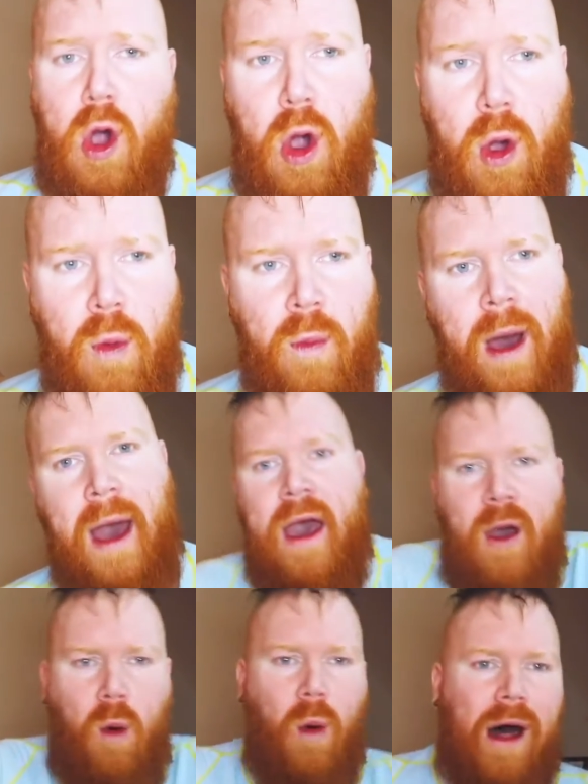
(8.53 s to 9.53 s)
Boom!
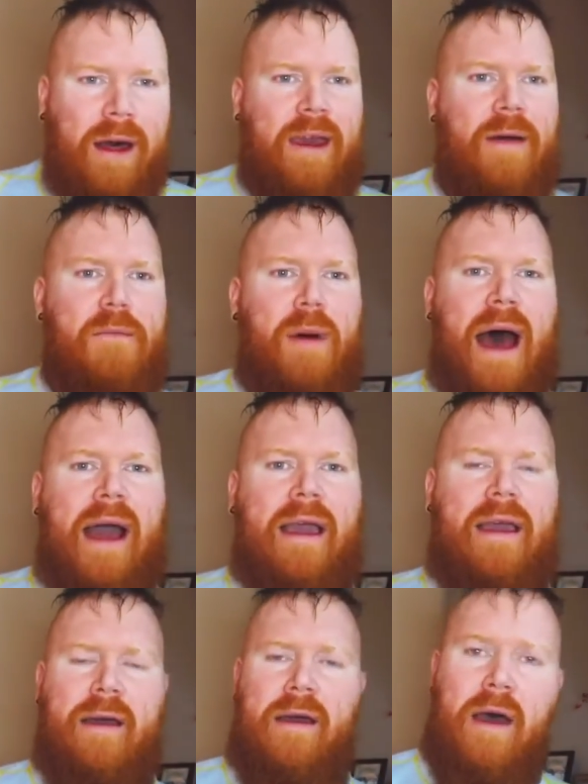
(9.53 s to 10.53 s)
Welcome
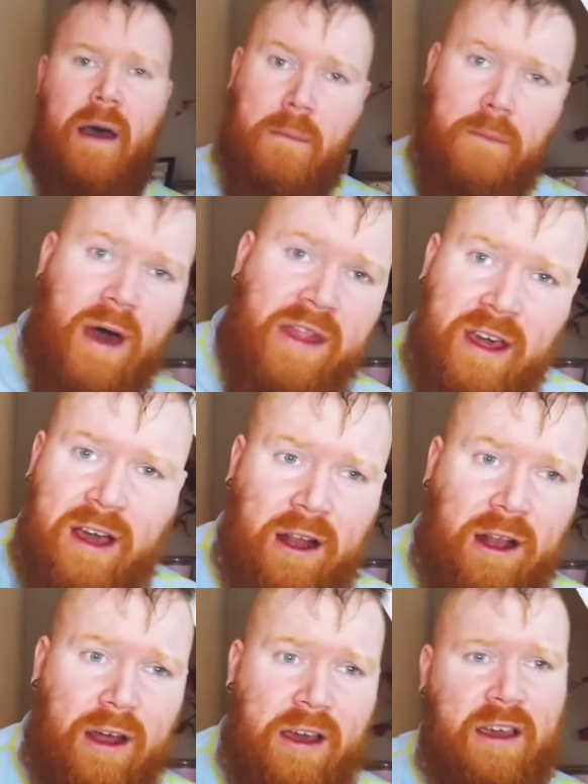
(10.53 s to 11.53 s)
back, Mother
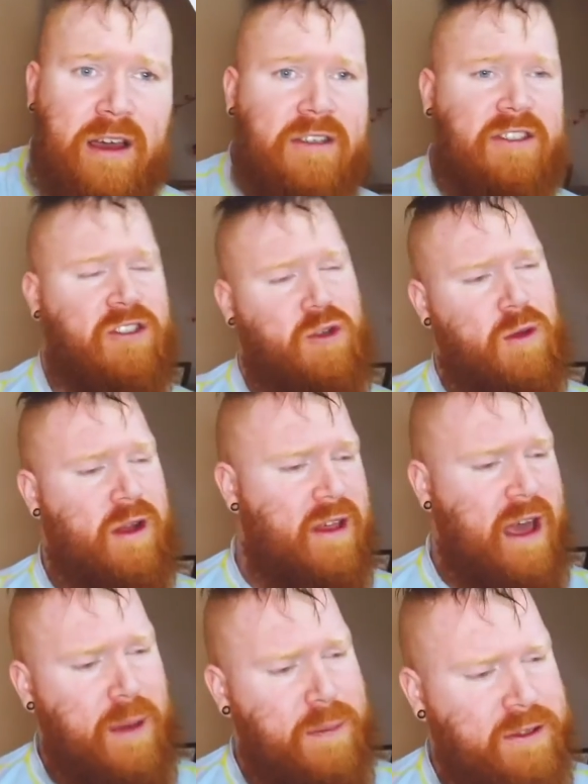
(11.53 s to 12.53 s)
Cluckers, to
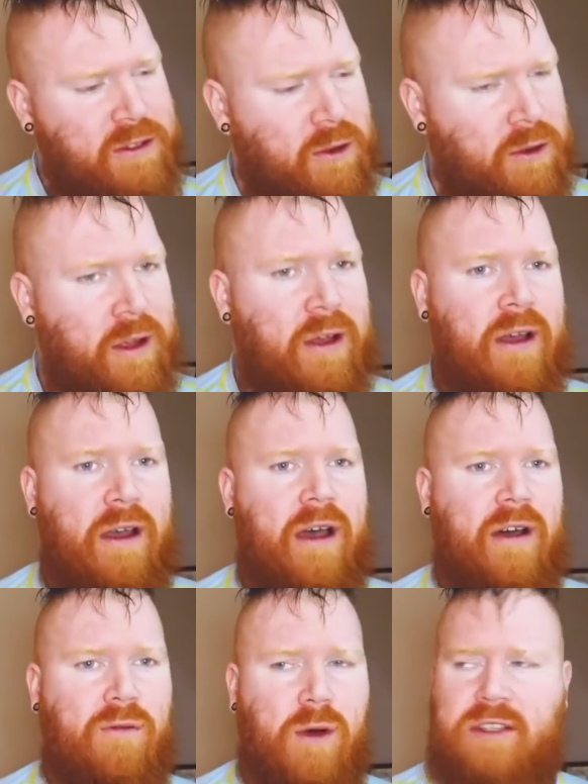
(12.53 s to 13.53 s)
another episode
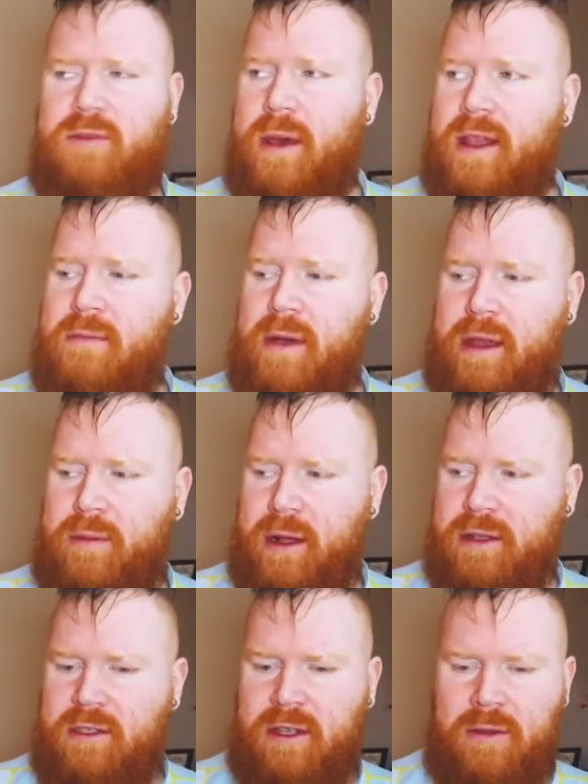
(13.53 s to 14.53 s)
of Wazman the
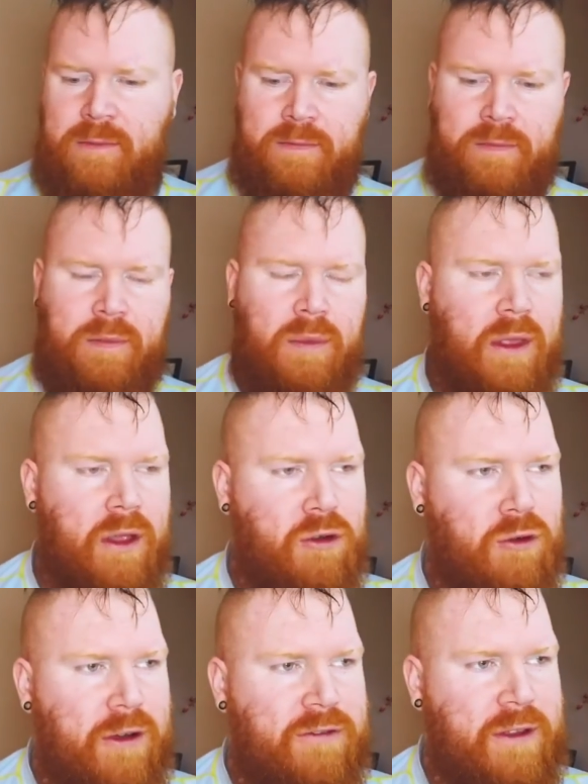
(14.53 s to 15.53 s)
Madman's
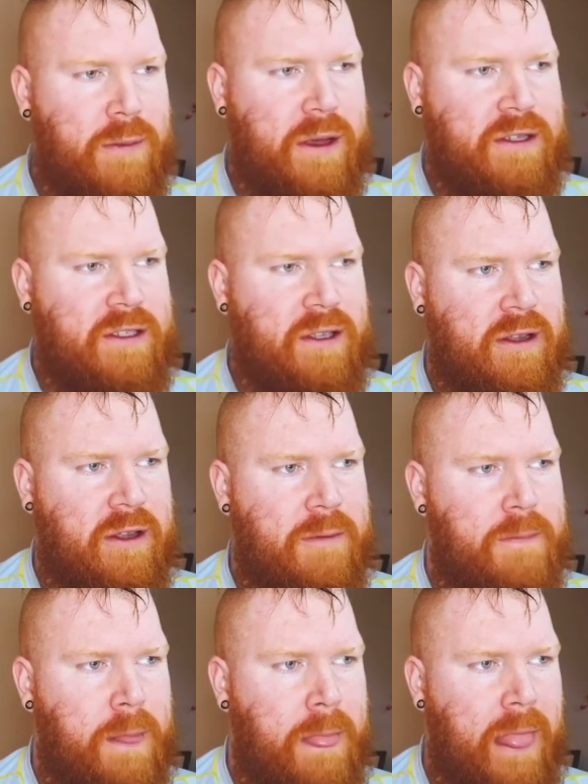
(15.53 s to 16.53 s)
Crafty Bastard
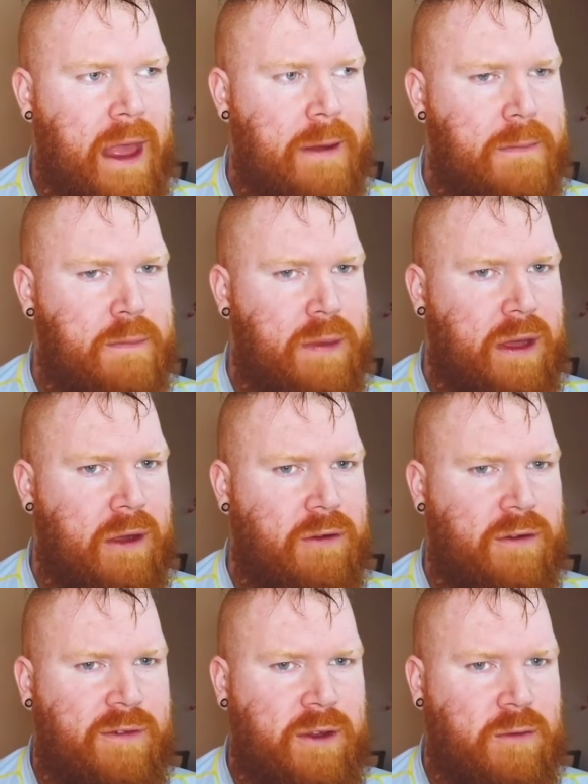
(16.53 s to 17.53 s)
Beer
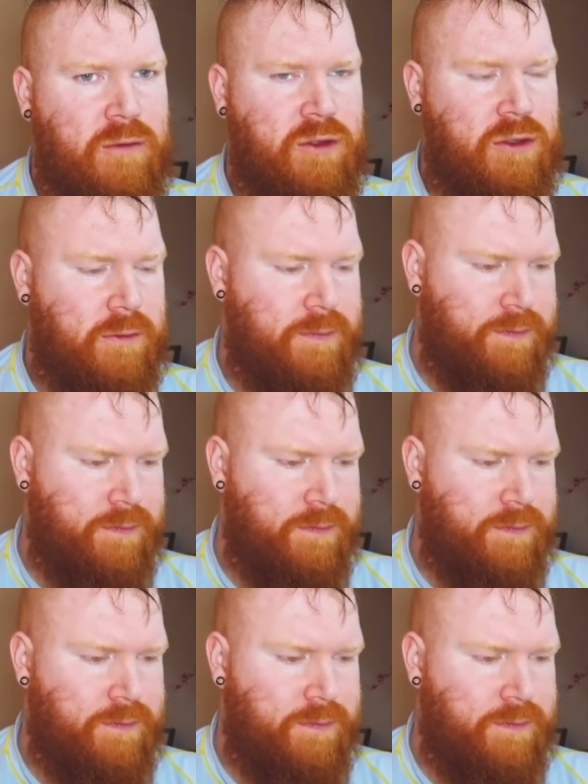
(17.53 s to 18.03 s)
Reviews.